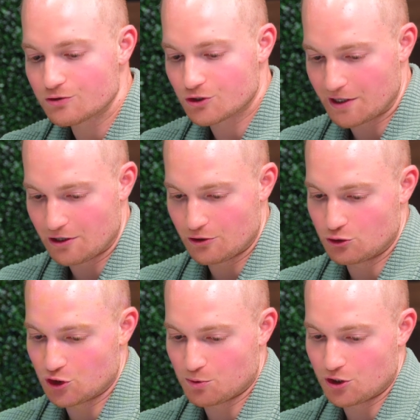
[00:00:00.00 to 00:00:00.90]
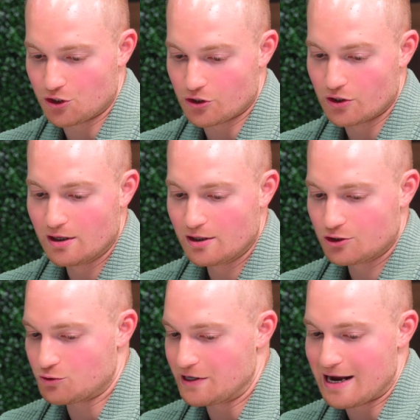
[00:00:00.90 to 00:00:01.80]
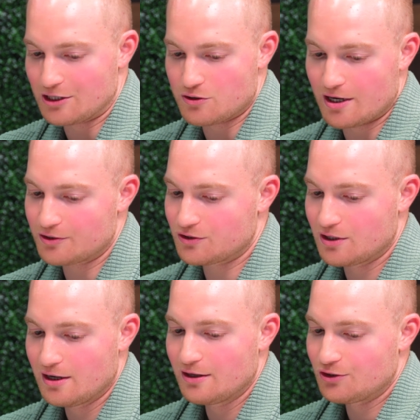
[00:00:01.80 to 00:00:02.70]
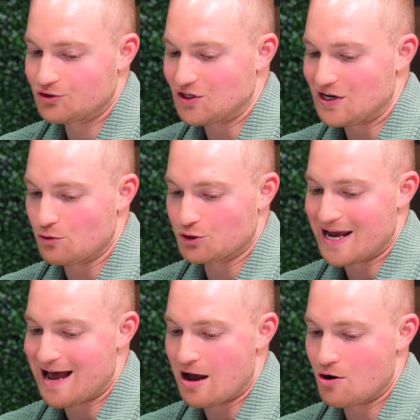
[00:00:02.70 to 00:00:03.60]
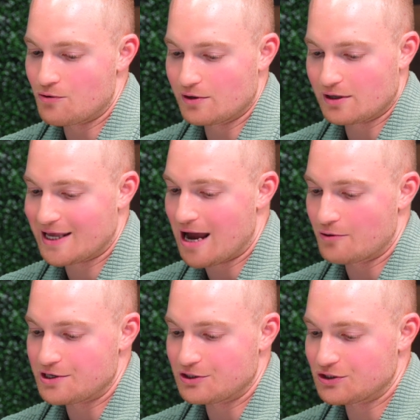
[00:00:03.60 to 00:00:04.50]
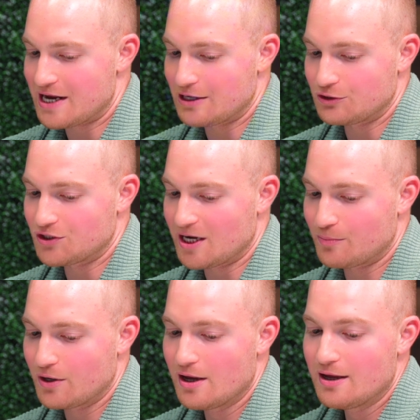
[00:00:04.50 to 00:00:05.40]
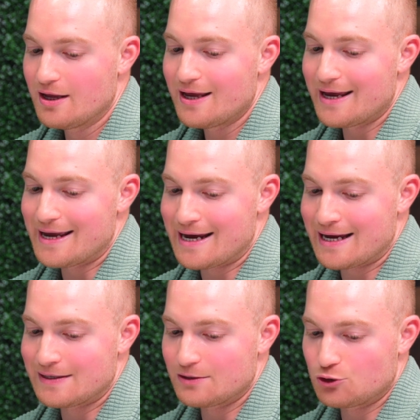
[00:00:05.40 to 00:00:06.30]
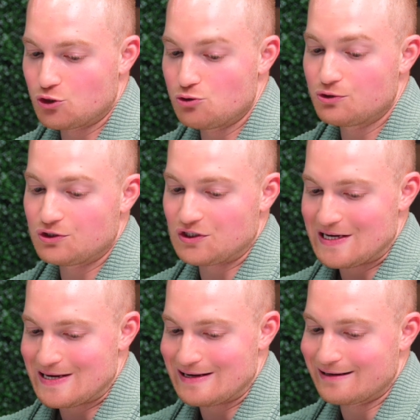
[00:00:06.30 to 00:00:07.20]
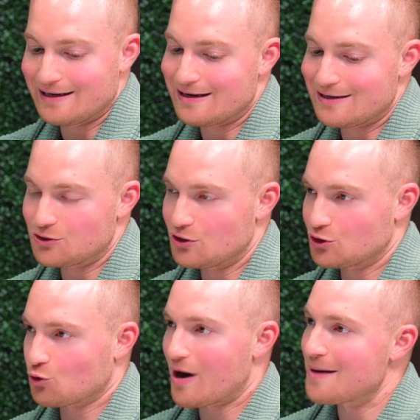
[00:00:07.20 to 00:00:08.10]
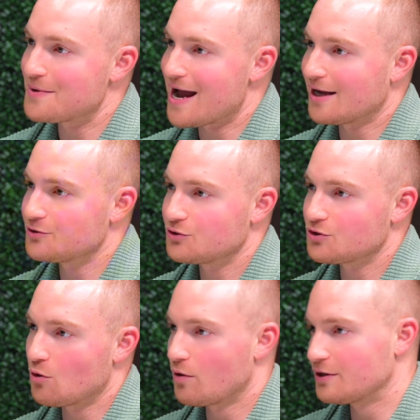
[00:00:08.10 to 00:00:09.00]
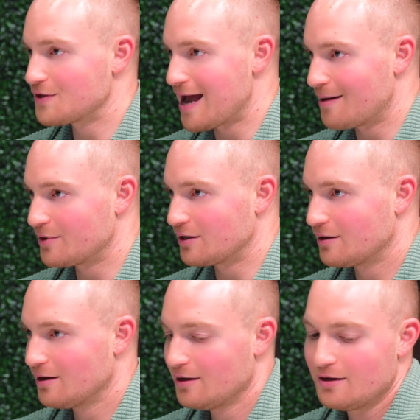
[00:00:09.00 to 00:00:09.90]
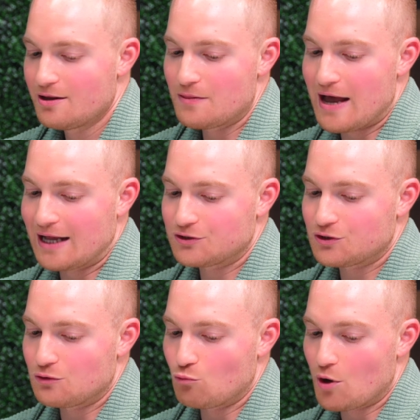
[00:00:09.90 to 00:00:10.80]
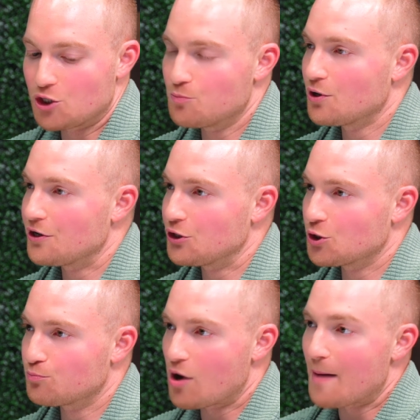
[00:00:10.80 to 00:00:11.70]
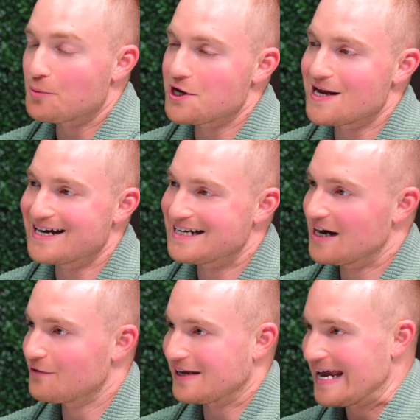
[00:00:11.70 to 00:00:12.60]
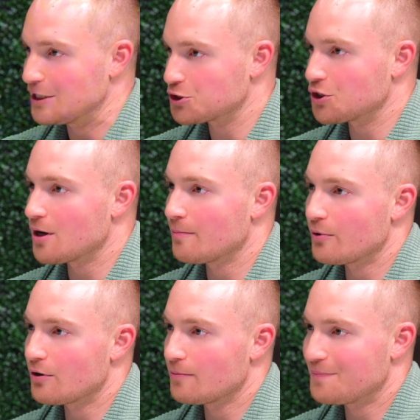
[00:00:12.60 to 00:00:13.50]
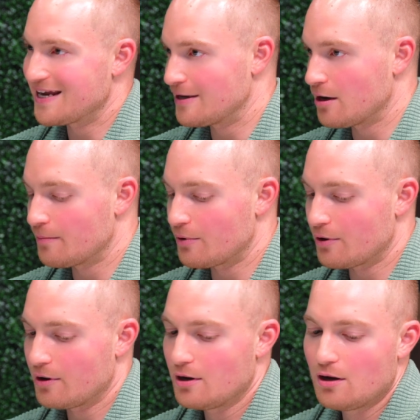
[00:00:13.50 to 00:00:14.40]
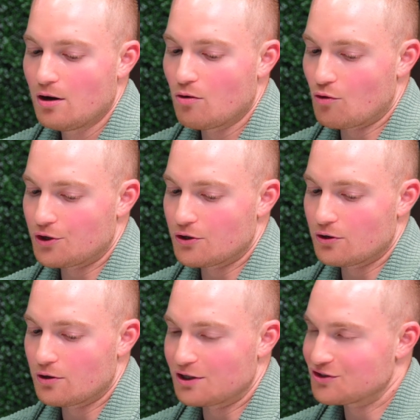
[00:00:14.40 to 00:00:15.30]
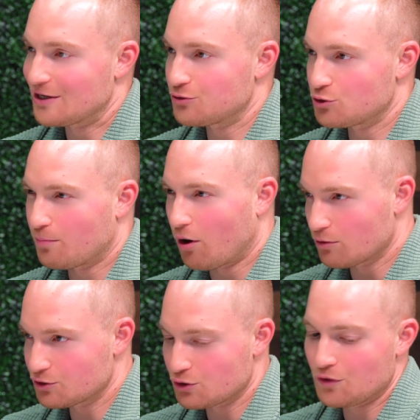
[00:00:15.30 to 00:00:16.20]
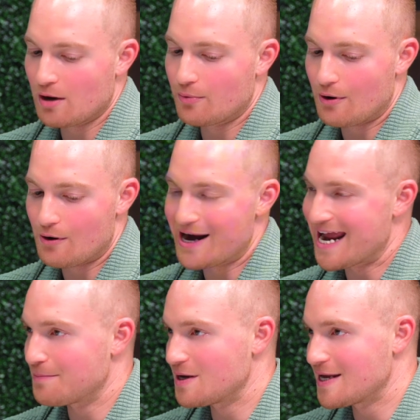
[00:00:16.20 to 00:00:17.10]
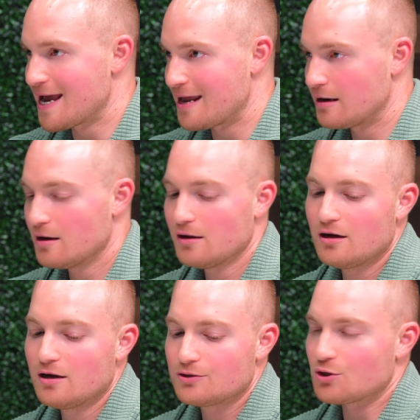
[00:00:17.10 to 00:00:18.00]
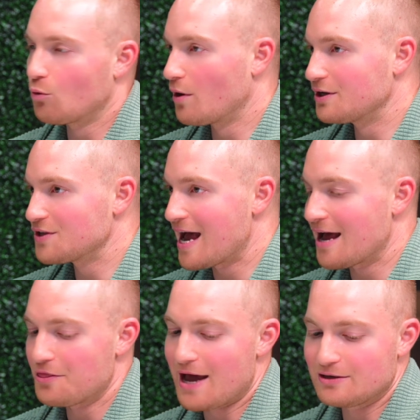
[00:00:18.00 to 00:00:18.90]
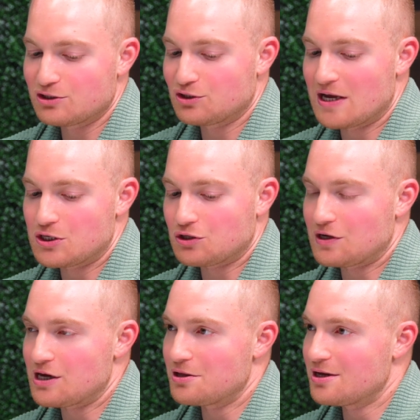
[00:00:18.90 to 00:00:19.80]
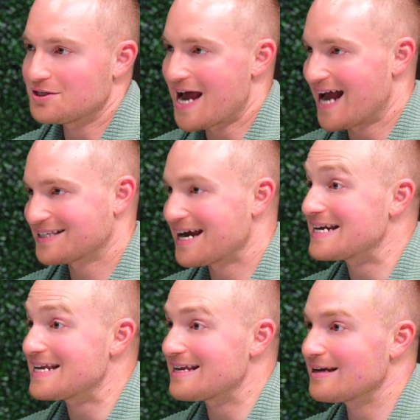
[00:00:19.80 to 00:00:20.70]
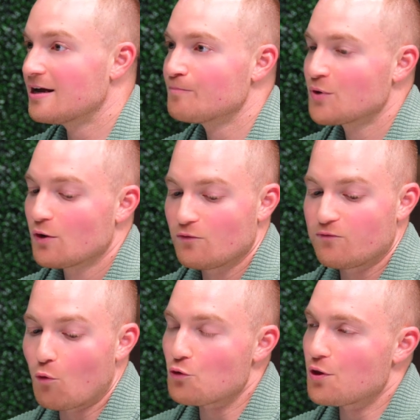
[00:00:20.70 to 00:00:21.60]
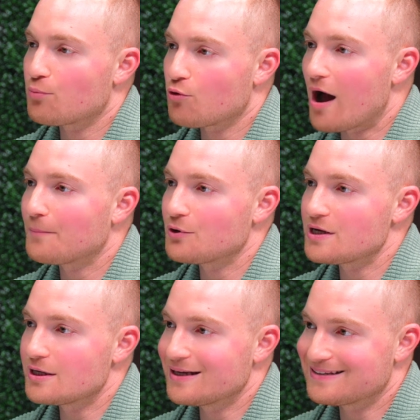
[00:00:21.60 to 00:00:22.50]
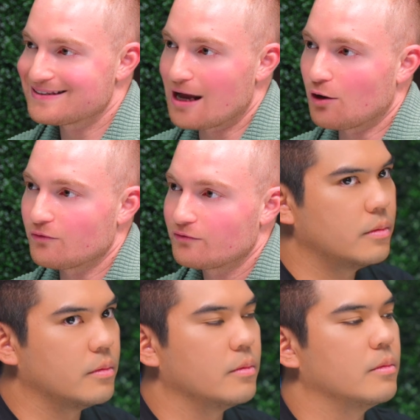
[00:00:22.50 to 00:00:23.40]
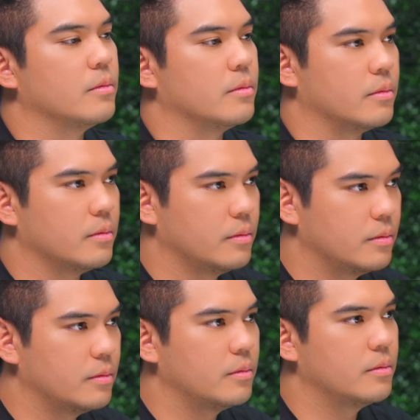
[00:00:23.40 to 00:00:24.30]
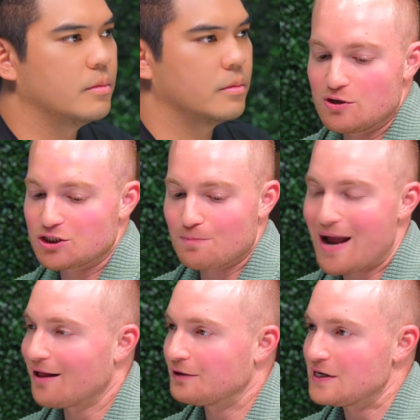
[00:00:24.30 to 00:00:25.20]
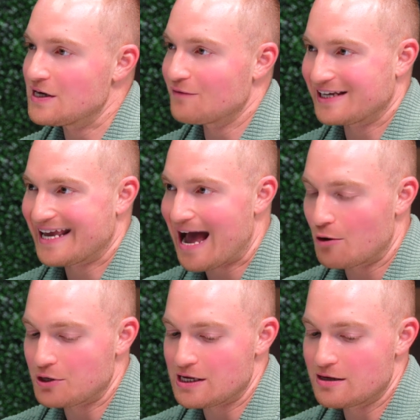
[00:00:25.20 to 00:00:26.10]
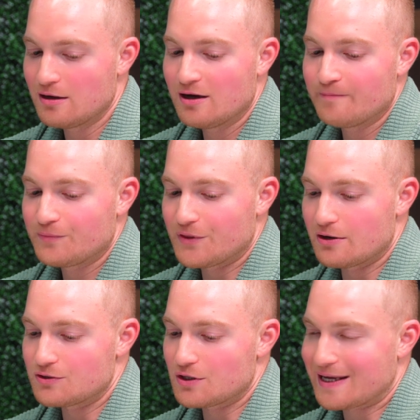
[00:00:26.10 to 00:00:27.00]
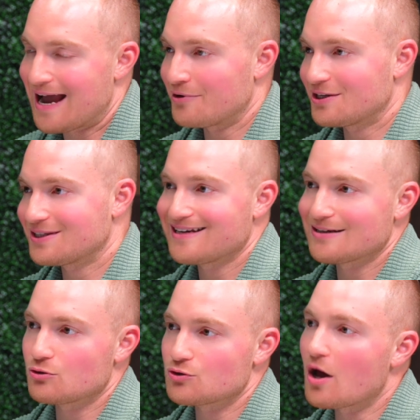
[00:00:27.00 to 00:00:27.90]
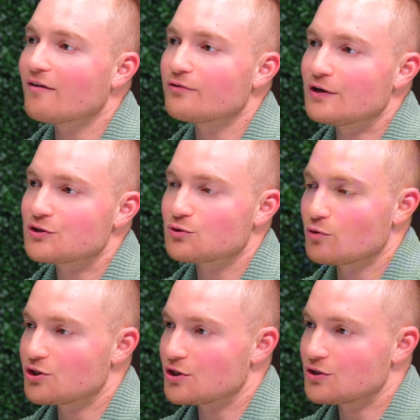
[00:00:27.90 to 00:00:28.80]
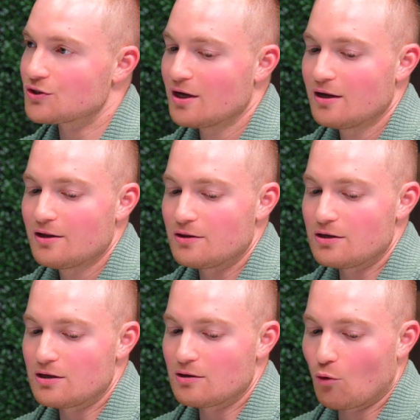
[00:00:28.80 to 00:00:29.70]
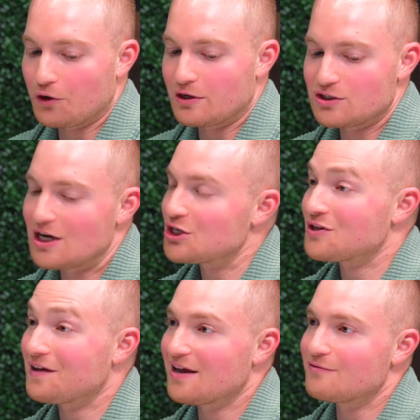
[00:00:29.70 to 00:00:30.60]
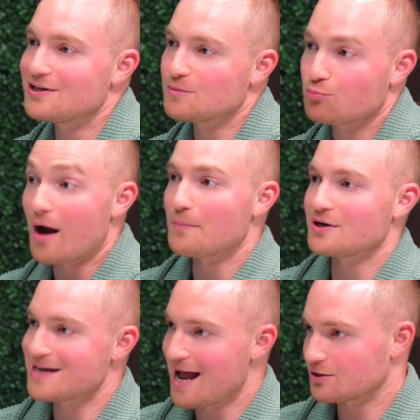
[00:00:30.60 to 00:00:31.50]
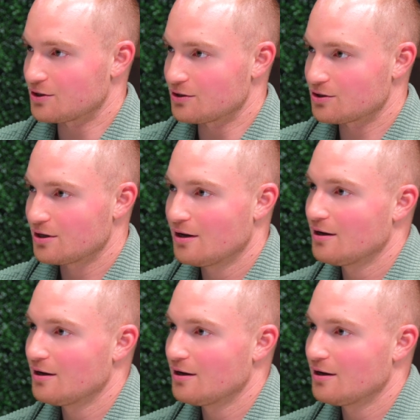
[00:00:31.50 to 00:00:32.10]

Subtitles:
So here you just put your street address, city or town, county, state, zip, and 2C is described as. So what does that mean? That's where you put your property identification number, PIN number, or your assessor's parcel number, APN. So what is that? That is essentially the tax ID for the property itself. So in every municipality, in every county, there's a county assessor's office, which is the organization that levies property taxes.